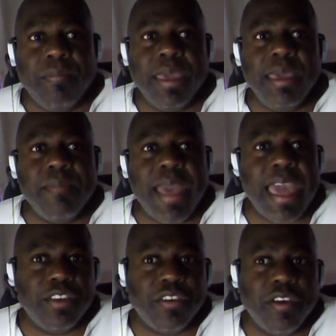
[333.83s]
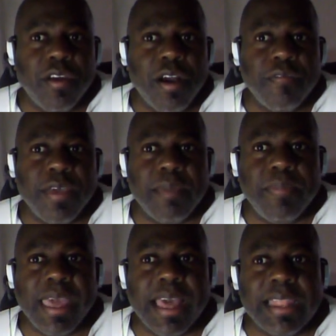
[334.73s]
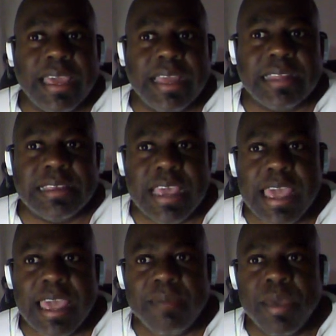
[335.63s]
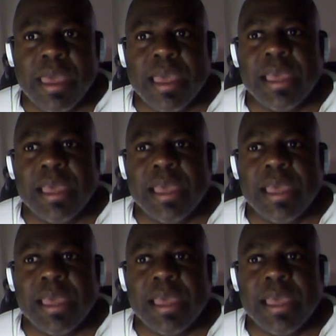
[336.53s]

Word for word: being manager of a big league team